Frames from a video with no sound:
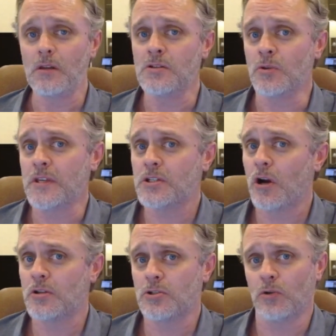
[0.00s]
So this
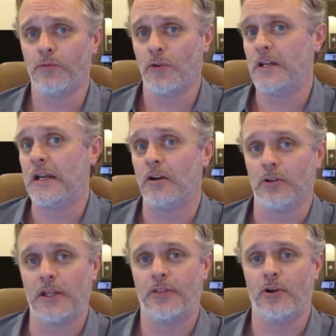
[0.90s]
card sold for
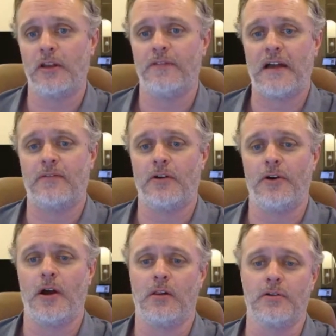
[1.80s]
nearly
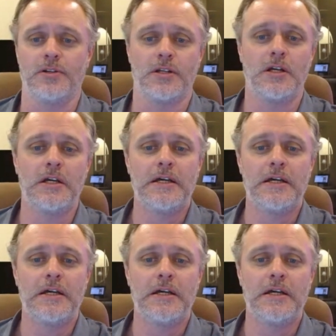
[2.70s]
$3,500.